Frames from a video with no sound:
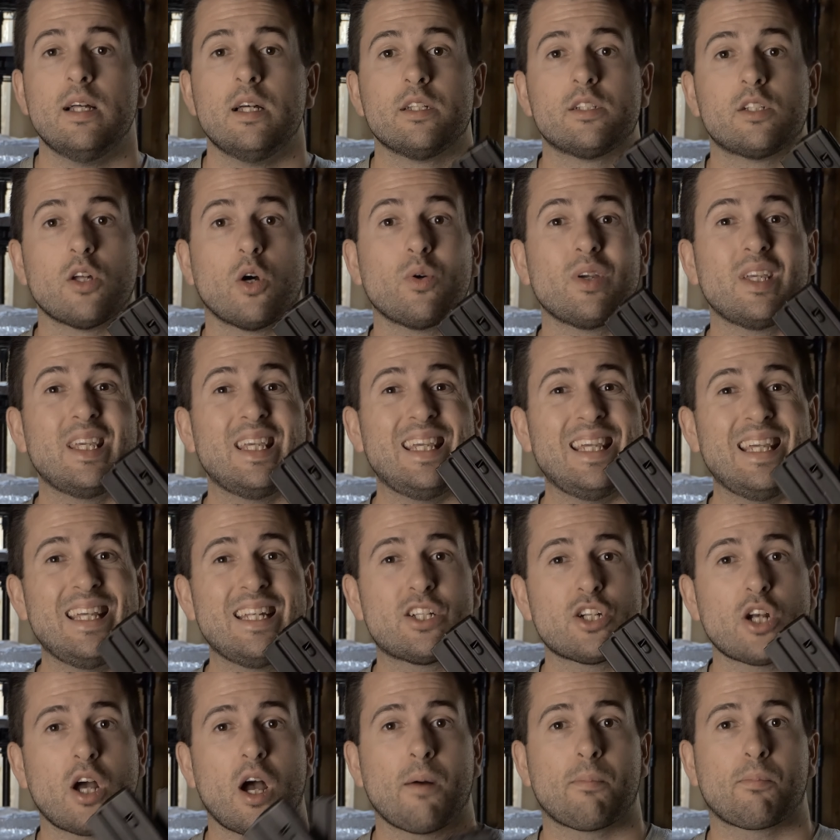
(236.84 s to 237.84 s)
So
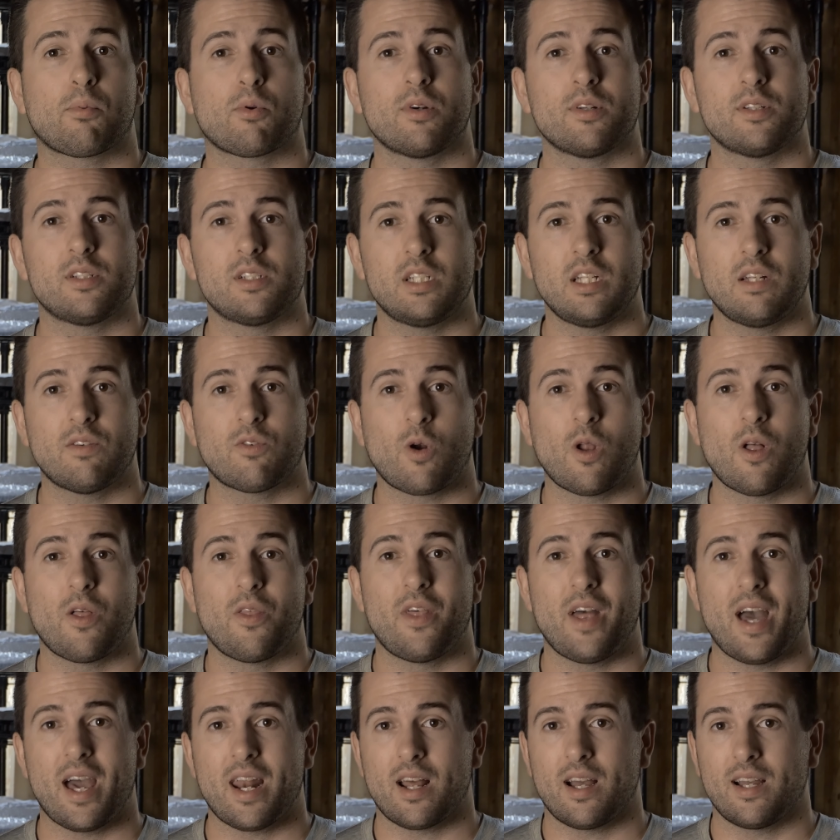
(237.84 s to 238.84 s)
each upper receiver
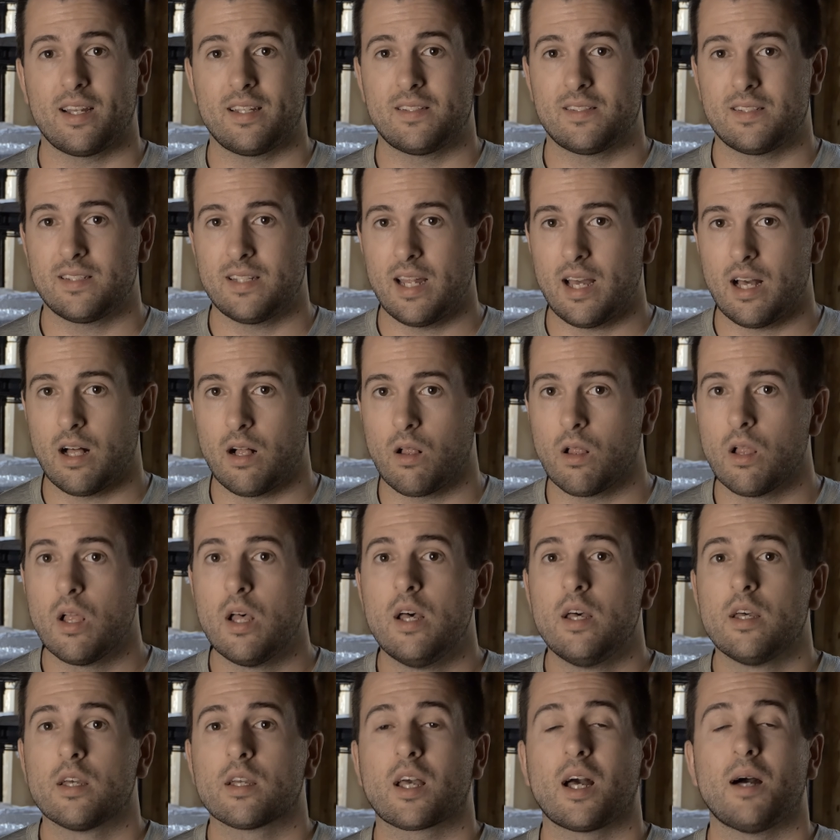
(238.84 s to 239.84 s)
that I sell
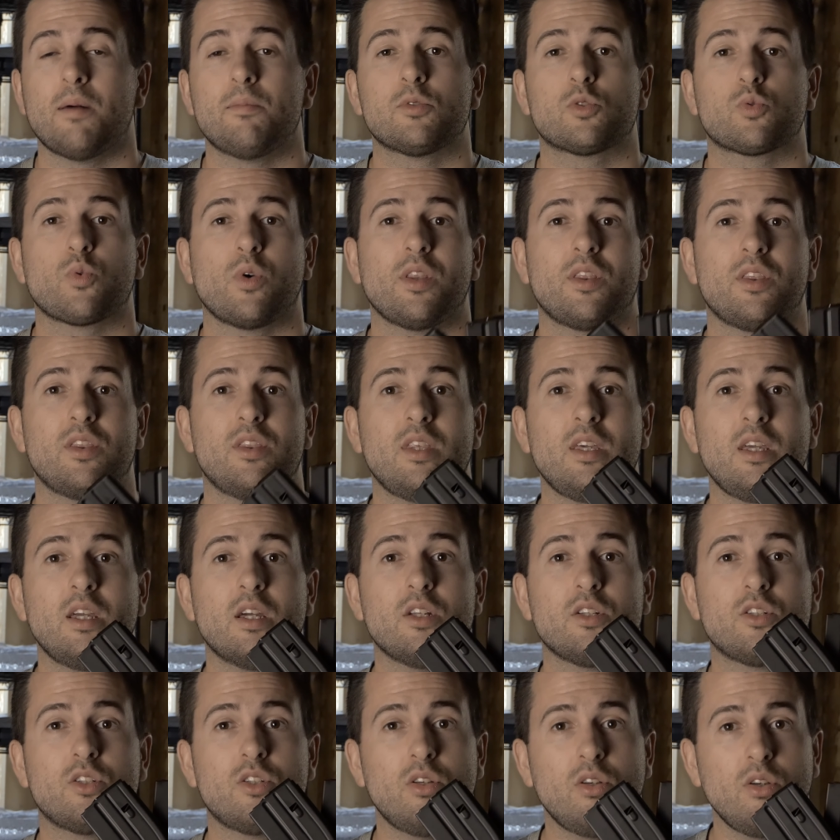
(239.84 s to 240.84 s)
comes with
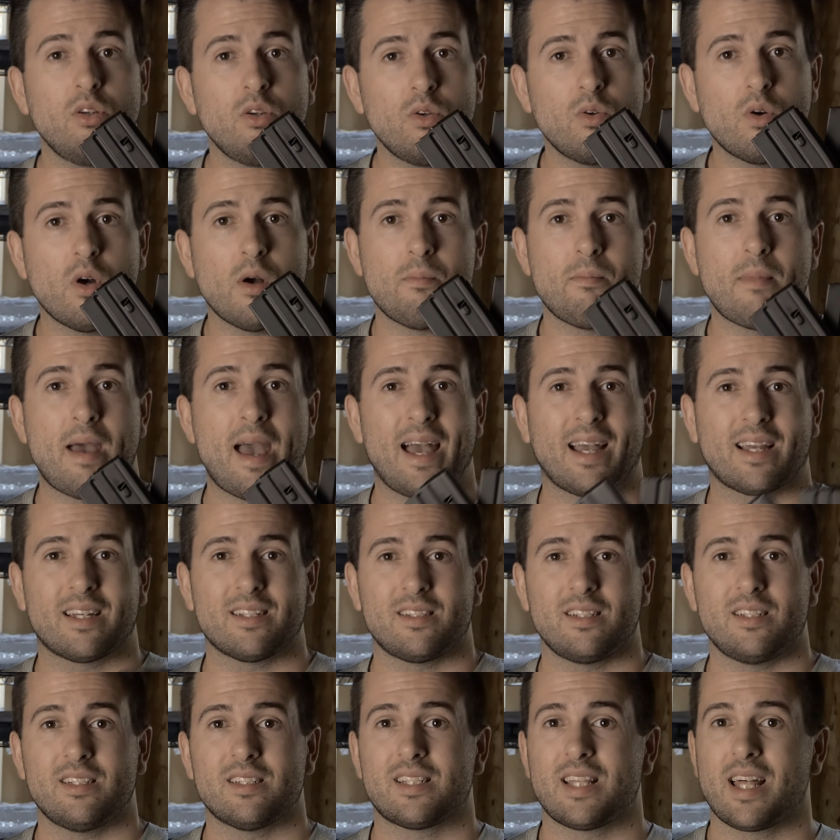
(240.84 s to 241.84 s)
the two
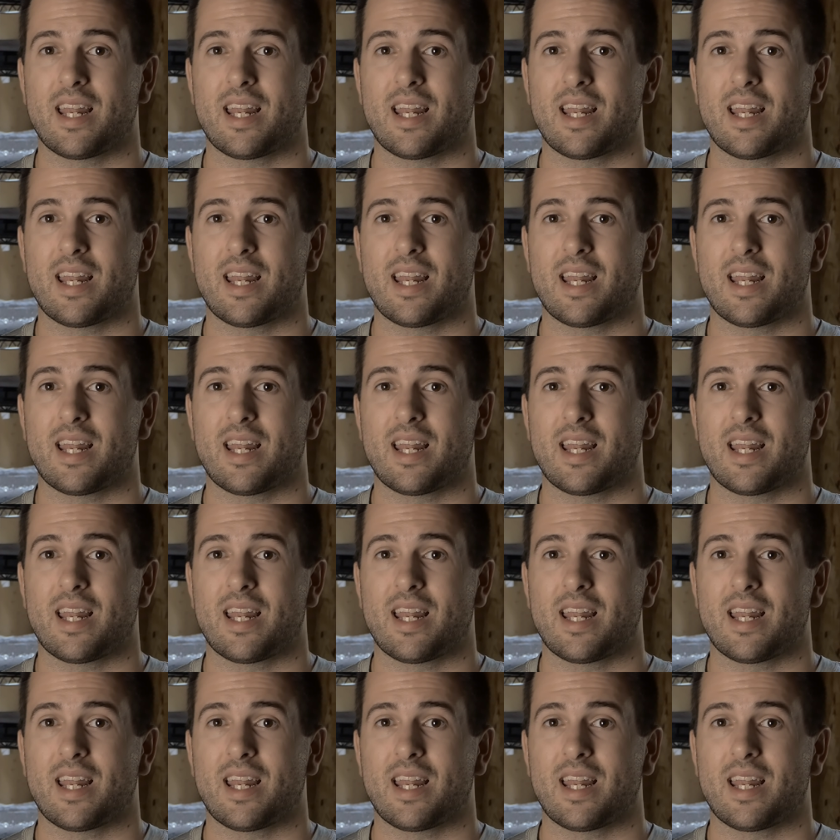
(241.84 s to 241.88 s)
magazines